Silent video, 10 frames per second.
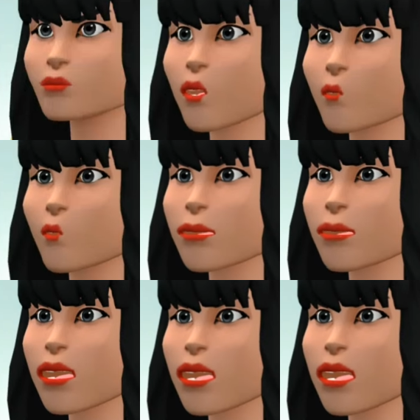Your
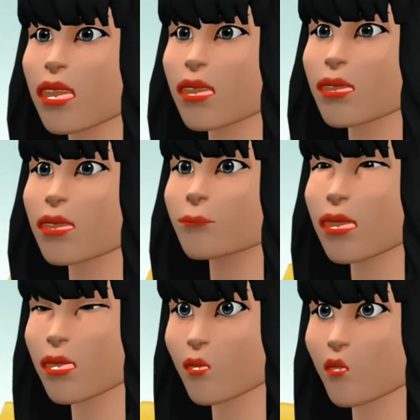preparation time
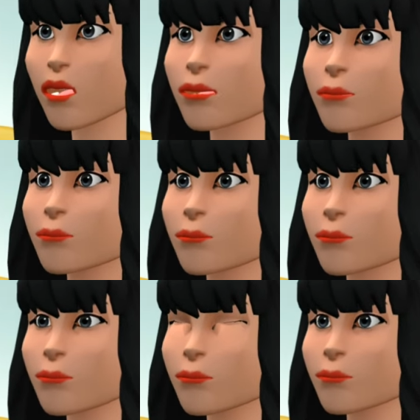is over.
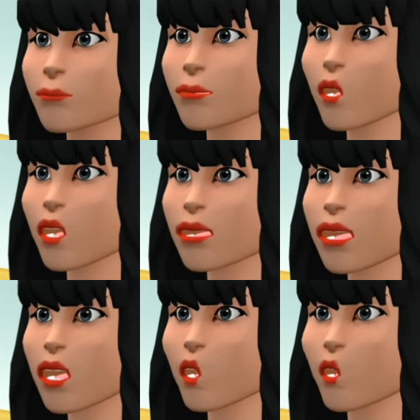You
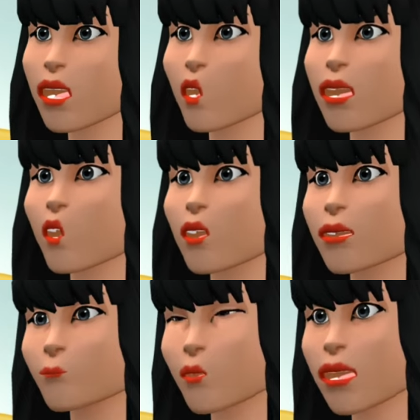can now start your
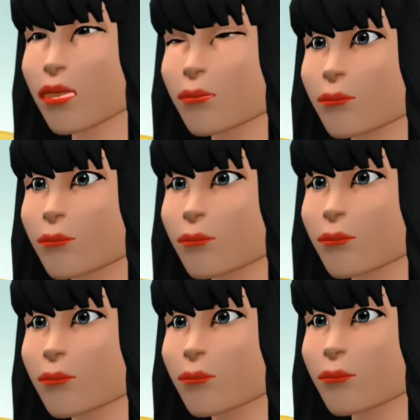roleplay.
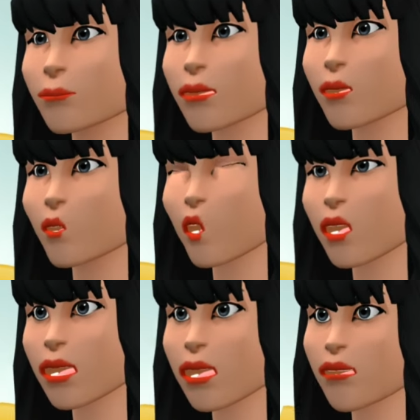Don't
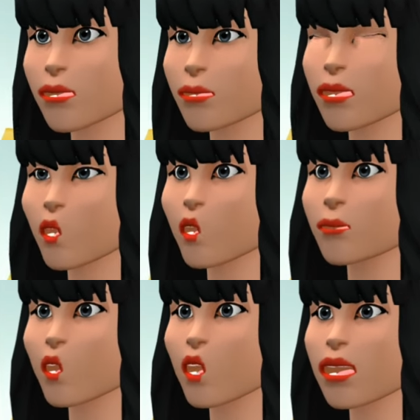worry if I
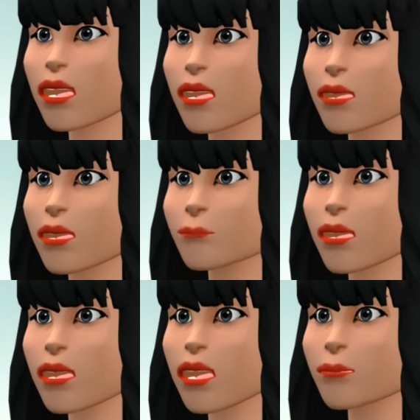stop you when the time
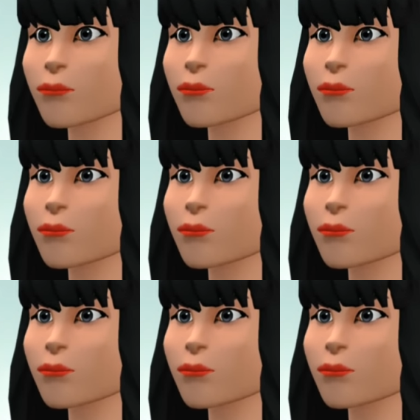is up.